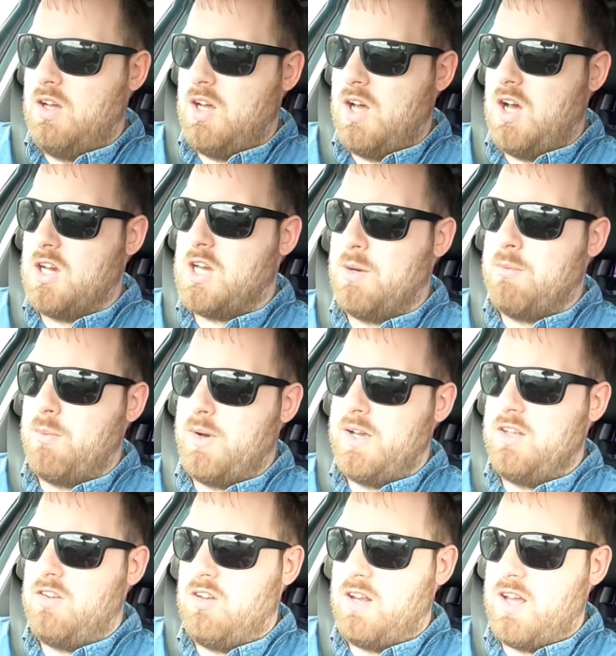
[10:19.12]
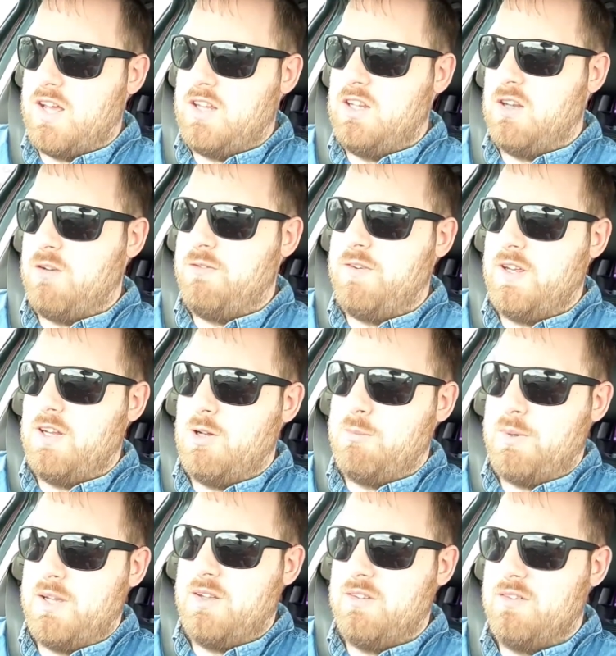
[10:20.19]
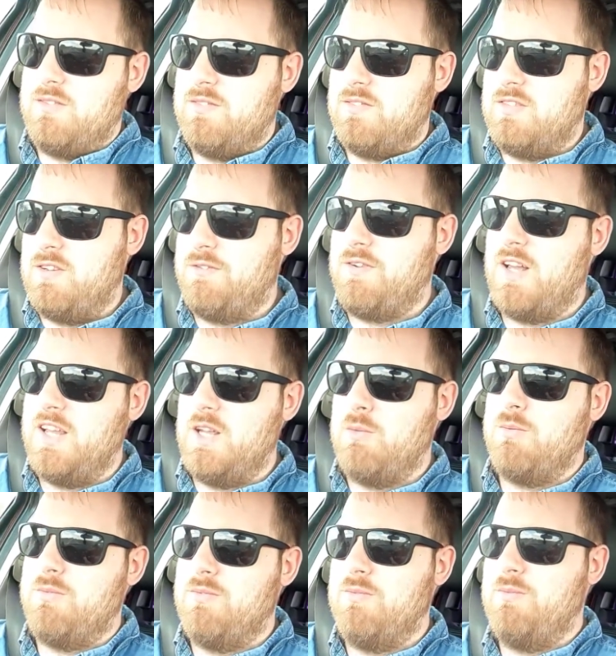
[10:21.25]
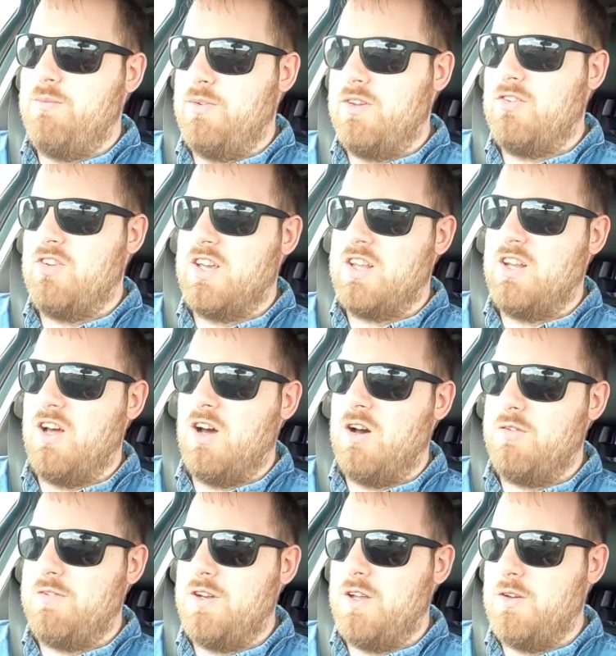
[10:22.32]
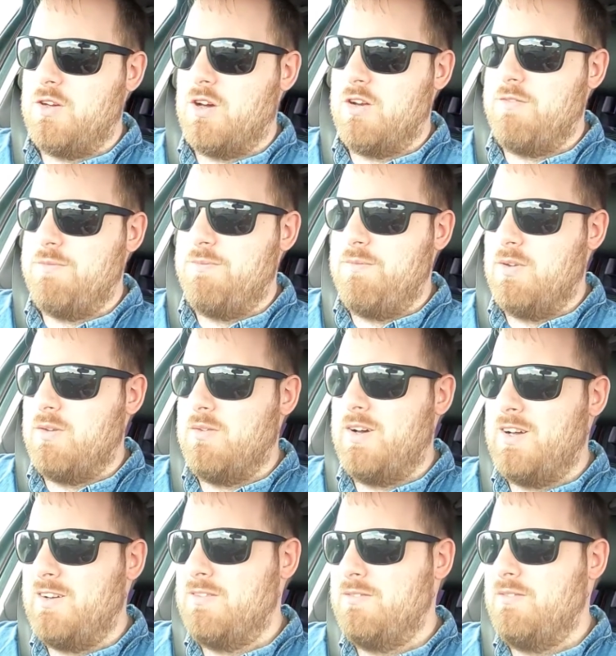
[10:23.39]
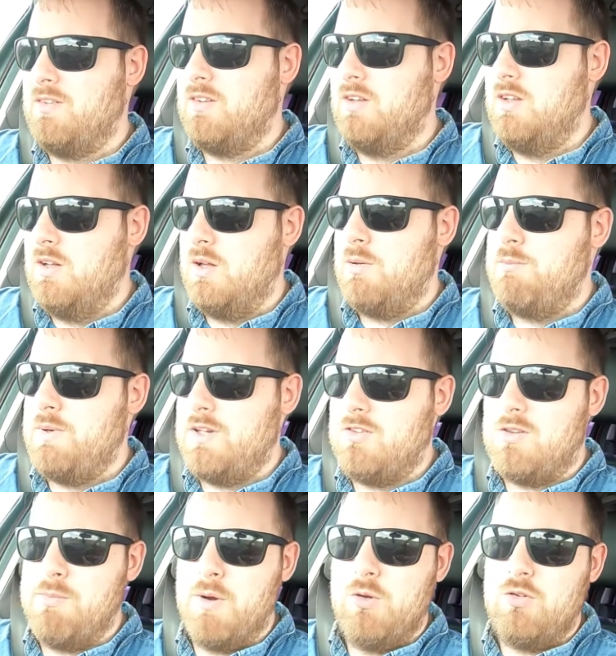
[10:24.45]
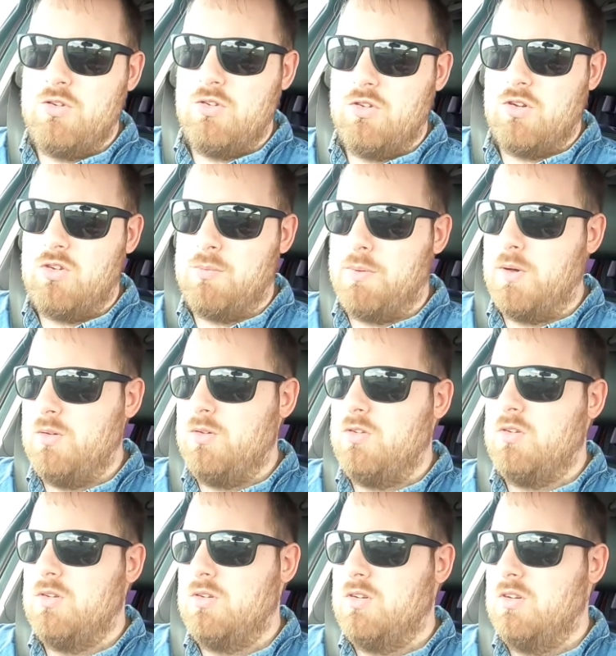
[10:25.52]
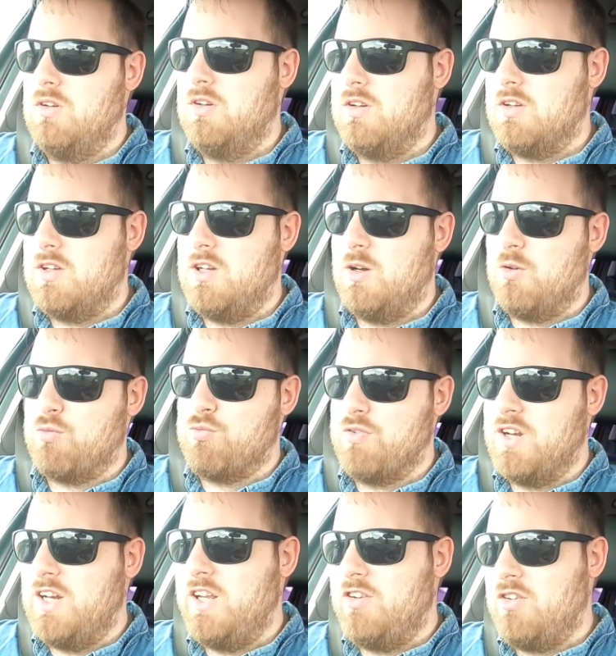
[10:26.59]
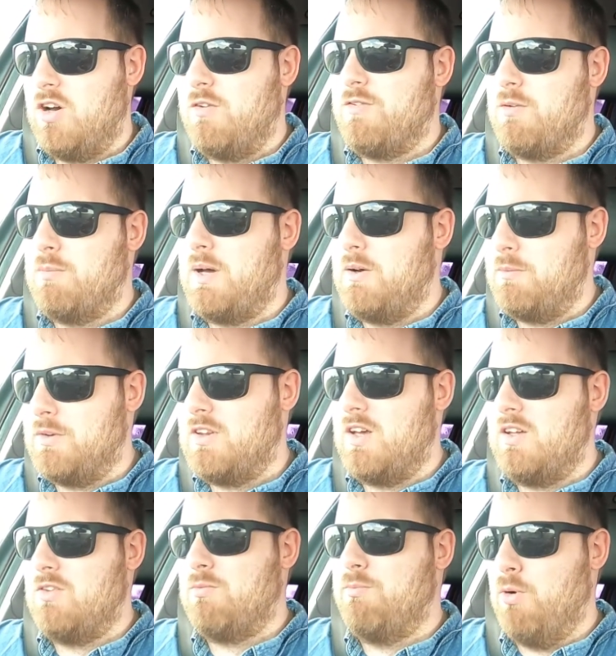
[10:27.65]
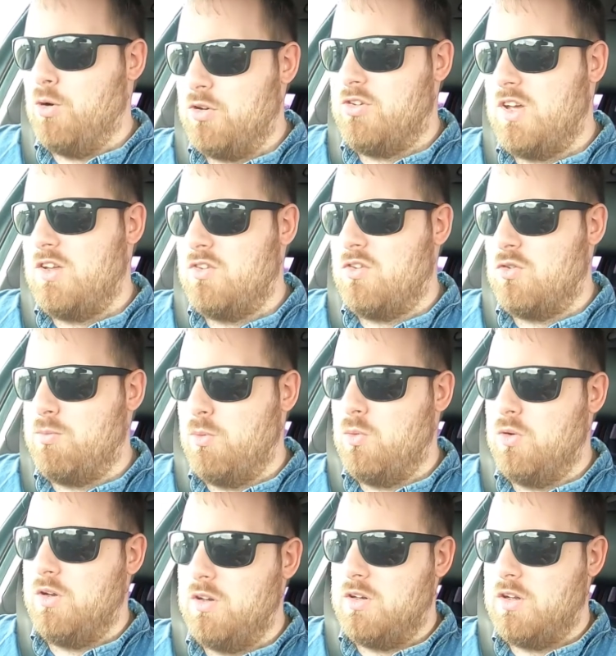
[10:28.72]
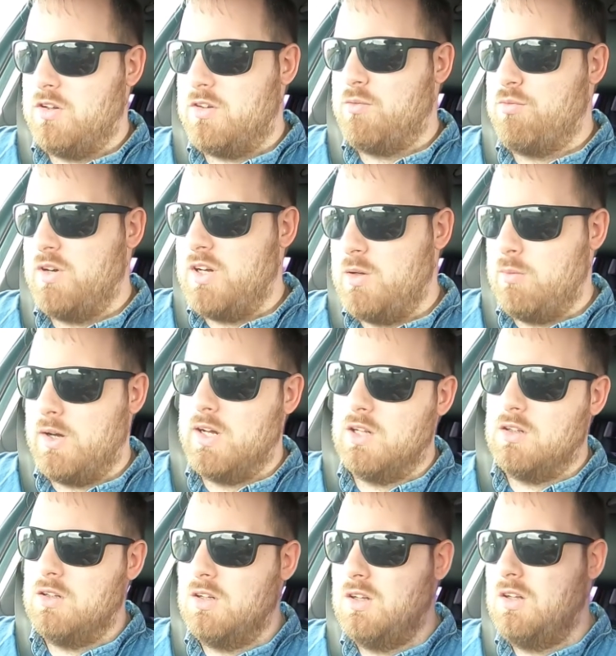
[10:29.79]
I come away today, you know, feeling a bit deflated with the second half, you know, kind of, well, mixed emotions, I suppose. You know, I was really chuffed about my mock test this morning. I did really well.